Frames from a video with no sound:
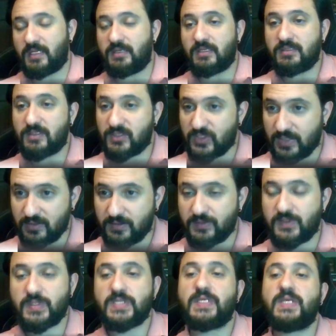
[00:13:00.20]
another
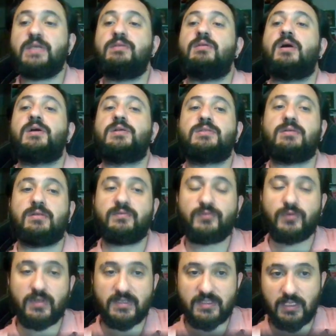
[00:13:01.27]
sentence in the article.
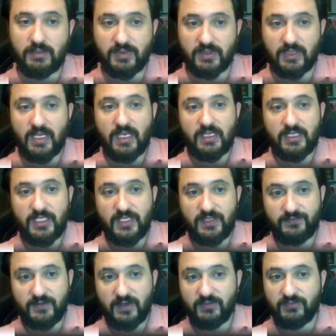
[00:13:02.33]
For example,
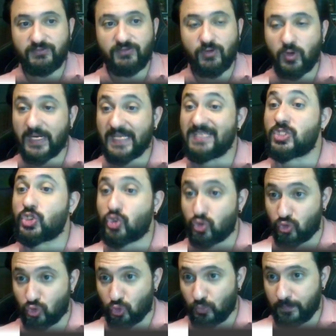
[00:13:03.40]
if 4 is
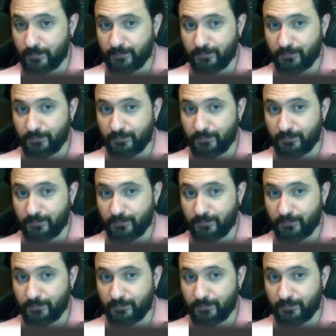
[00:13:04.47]
true,